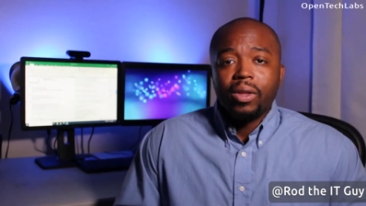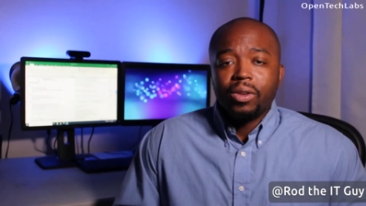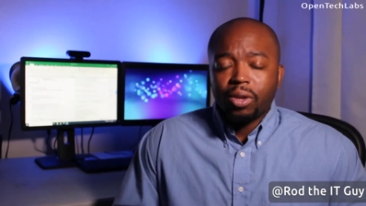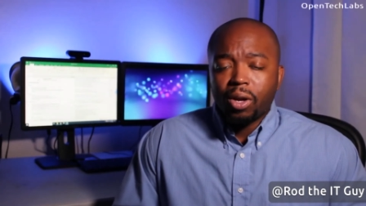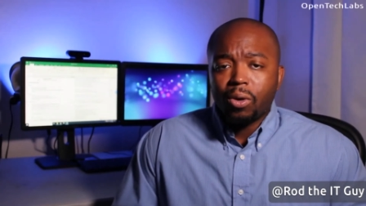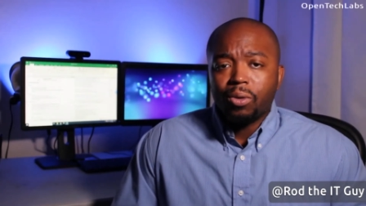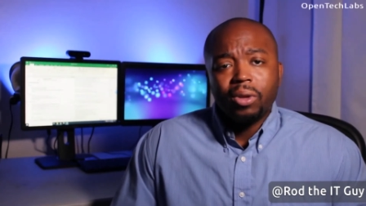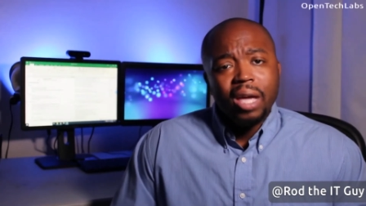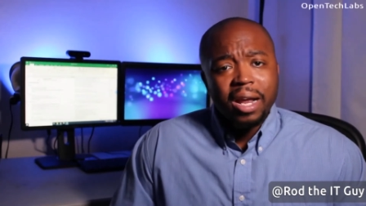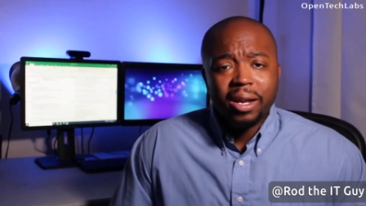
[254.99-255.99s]
So
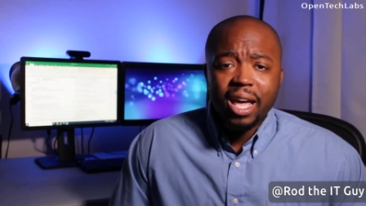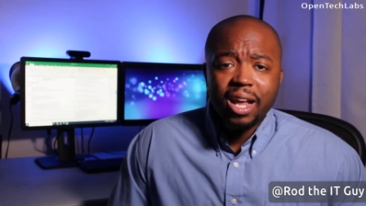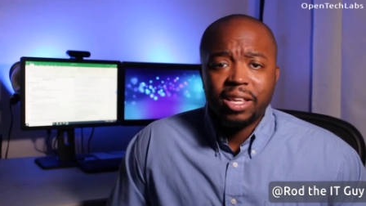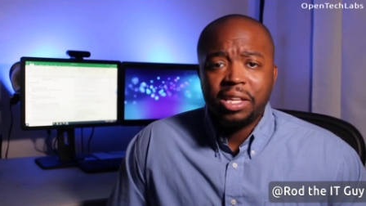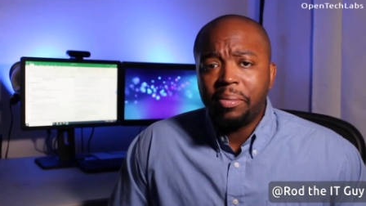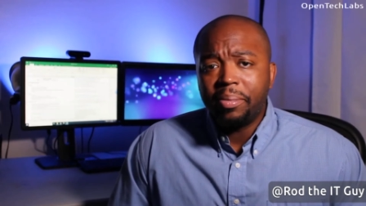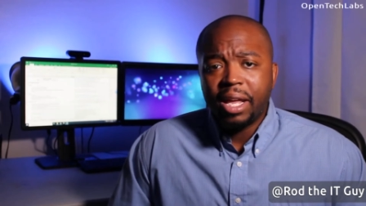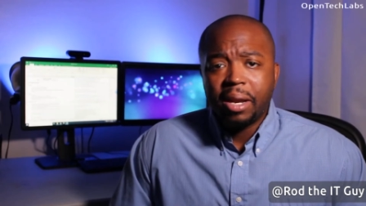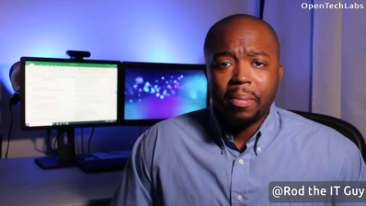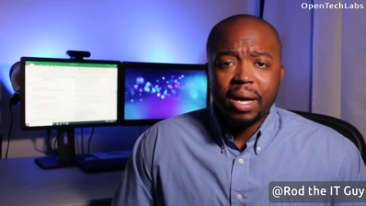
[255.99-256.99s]
you got to kind of keep
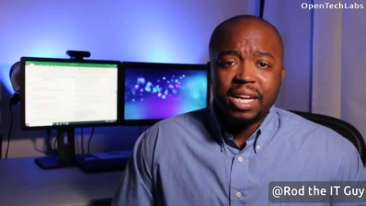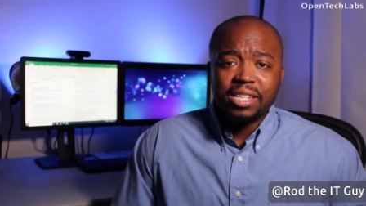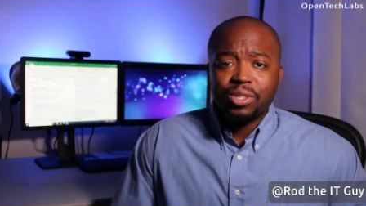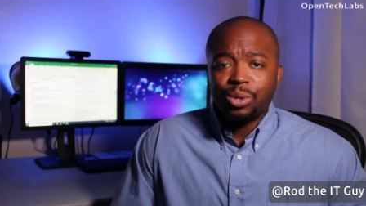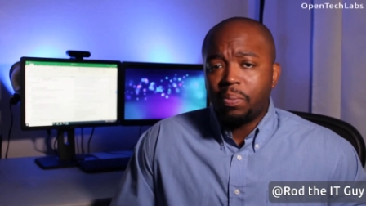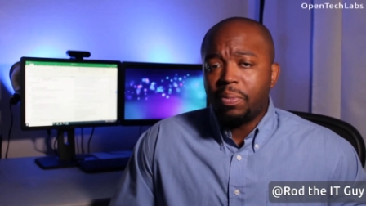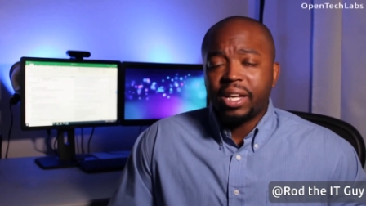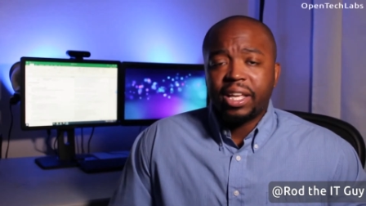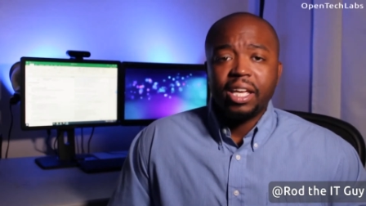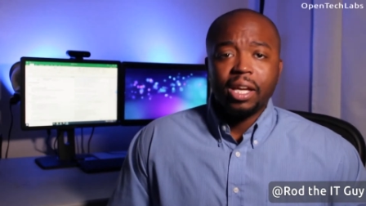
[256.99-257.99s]
that in mind too.
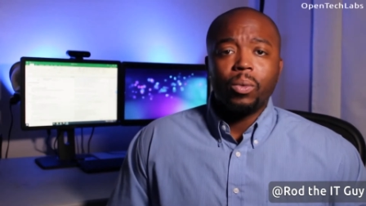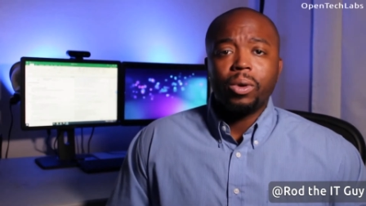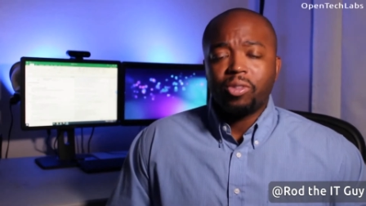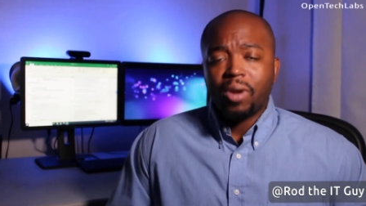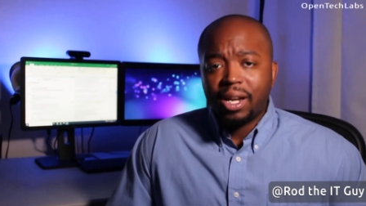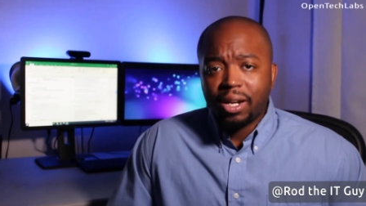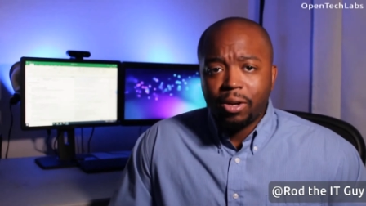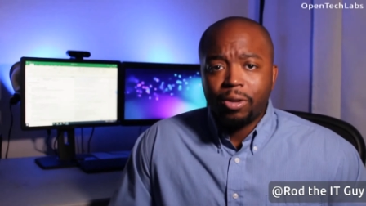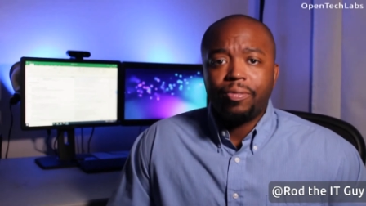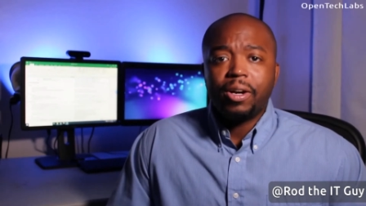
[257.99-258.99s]
But again, we're trying to
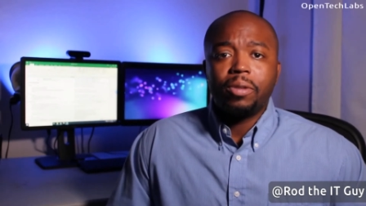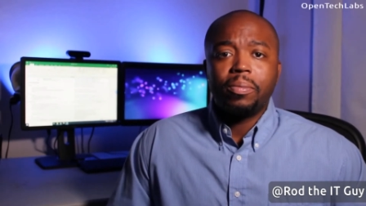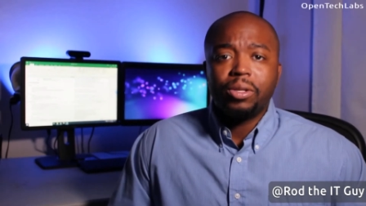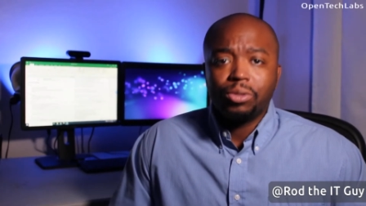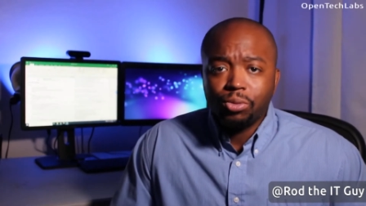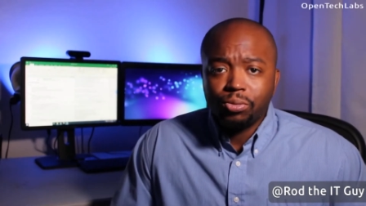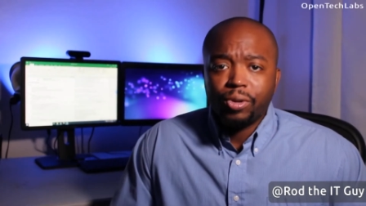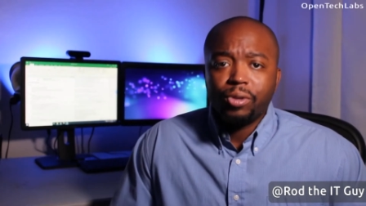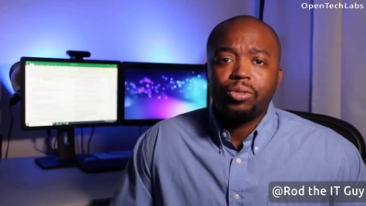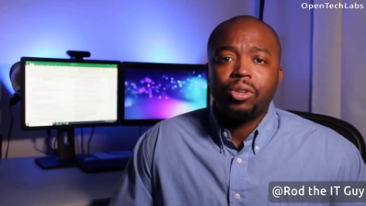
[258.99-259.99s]
learn the fundamentals
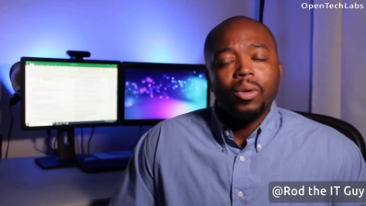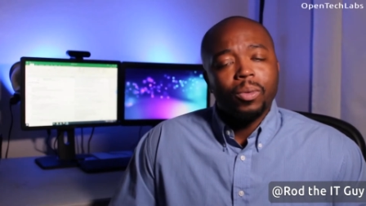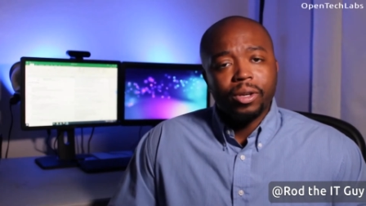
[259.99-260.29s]
first.